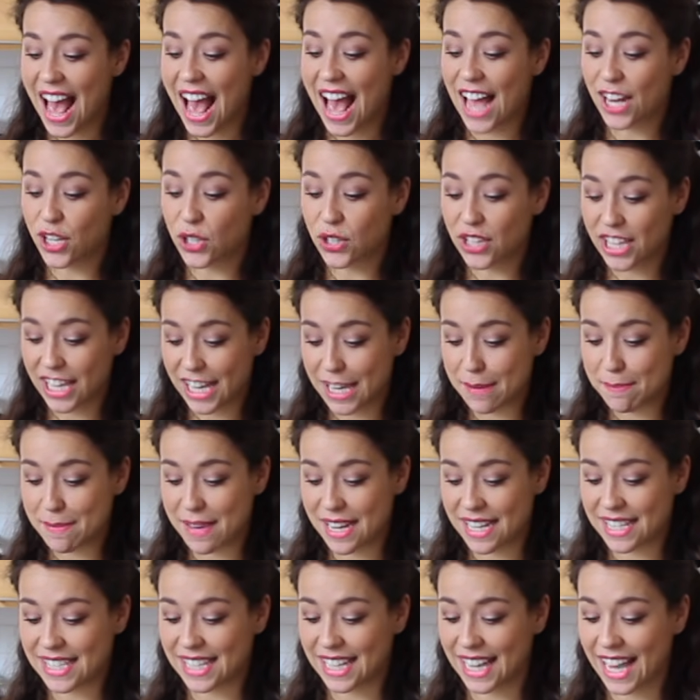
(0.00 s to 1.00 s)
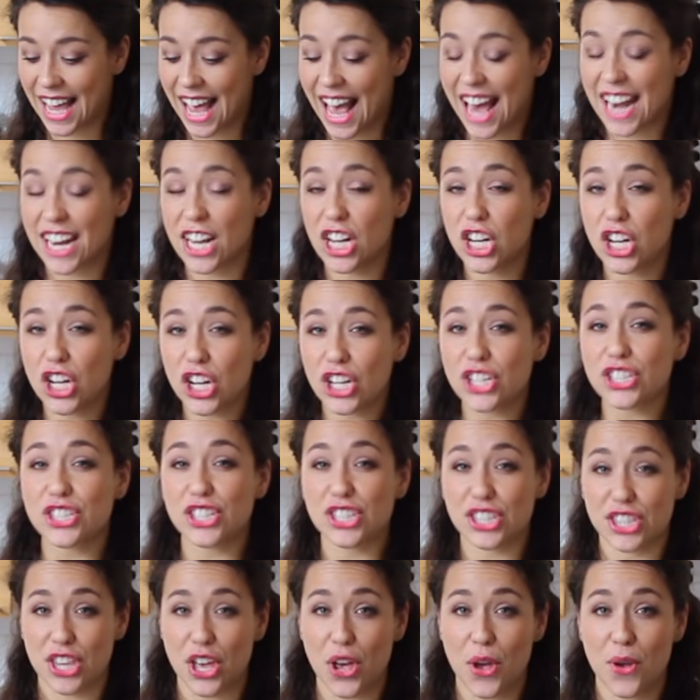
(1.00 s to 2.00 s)
and you keep mixing it, and it looks
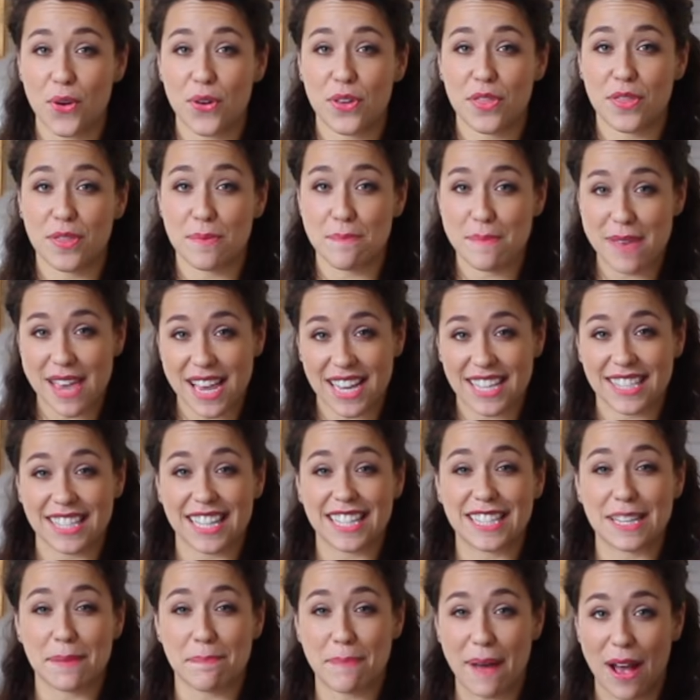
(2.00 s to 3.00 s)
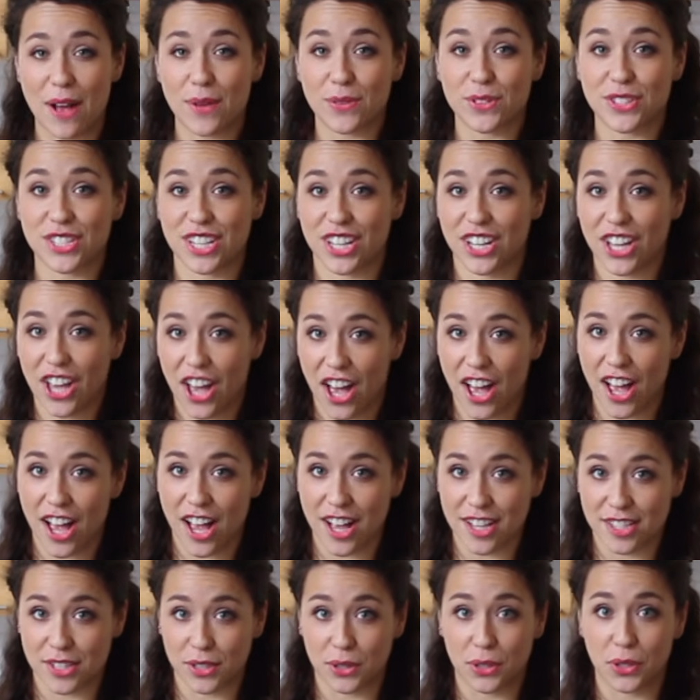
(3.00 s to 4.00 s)
as though the mix is about to
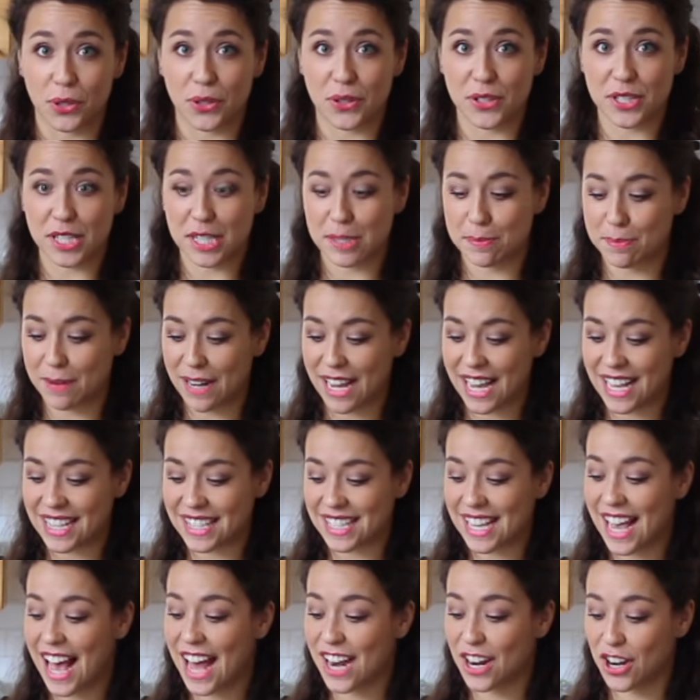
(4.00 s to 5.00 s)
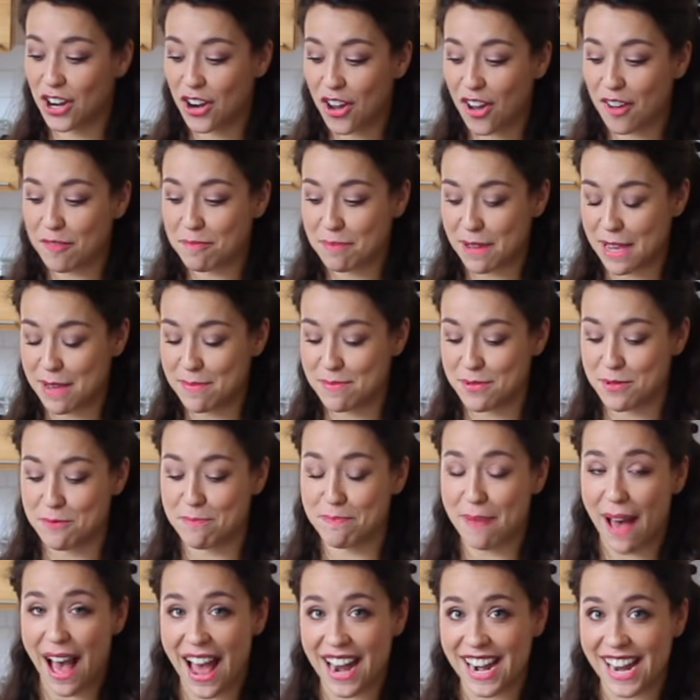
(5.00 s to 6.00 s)
curdle or split, and a lot of people
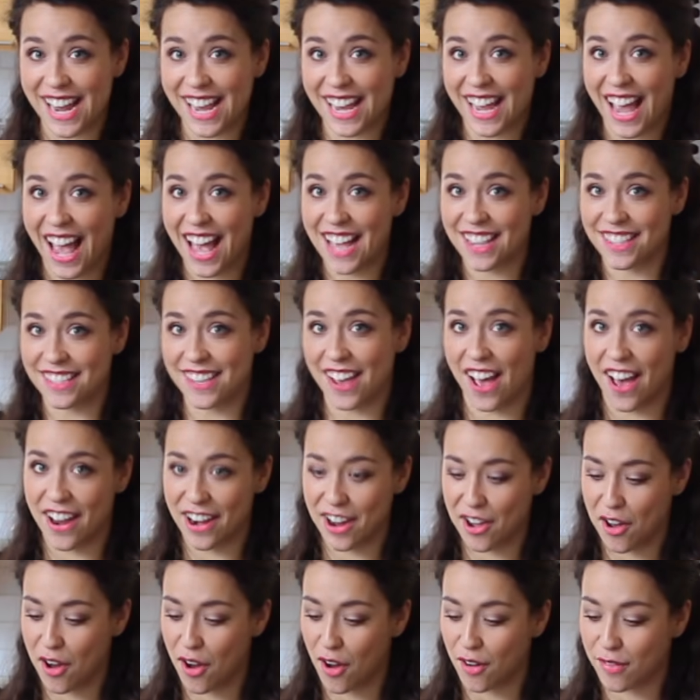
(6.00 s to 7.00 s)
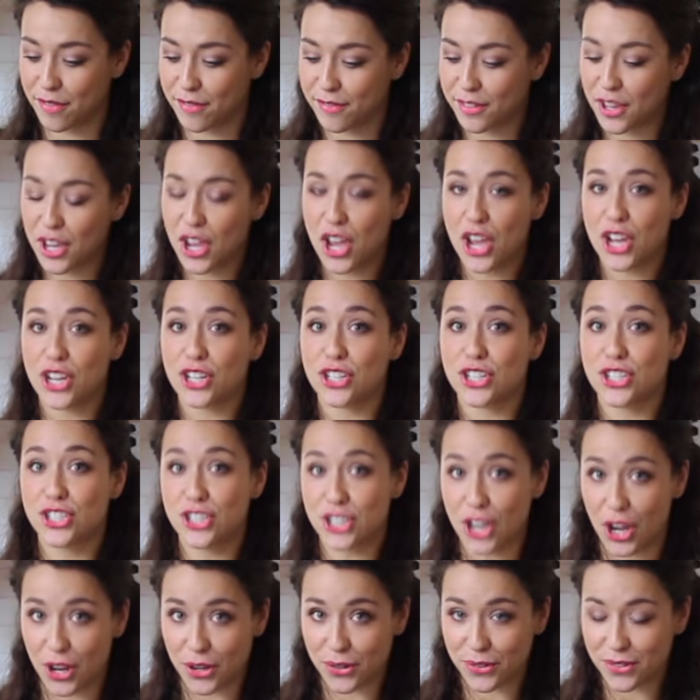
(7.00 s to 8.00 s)
panic and turn it off.
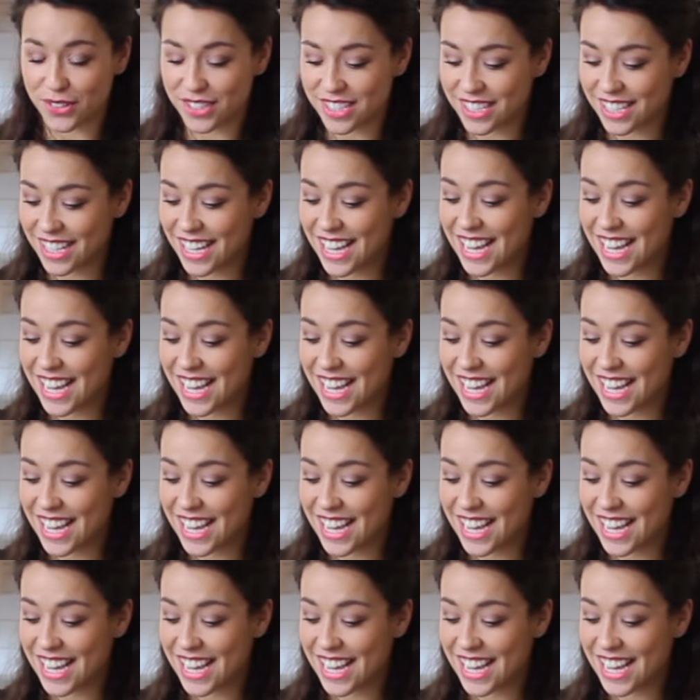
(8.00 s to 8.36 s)
Don't.